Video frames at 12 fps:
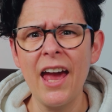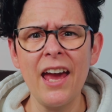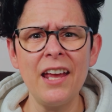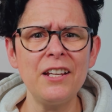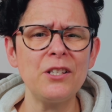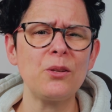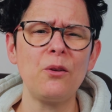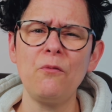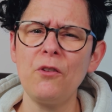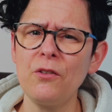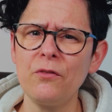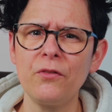and it's
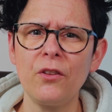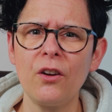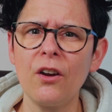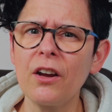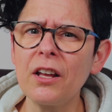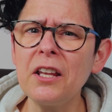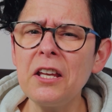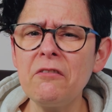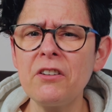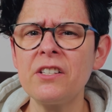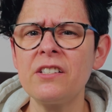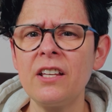one of the
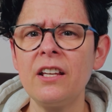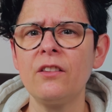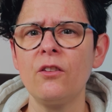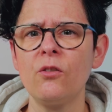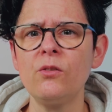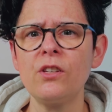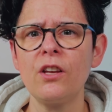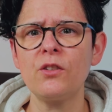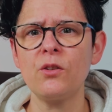clearest signals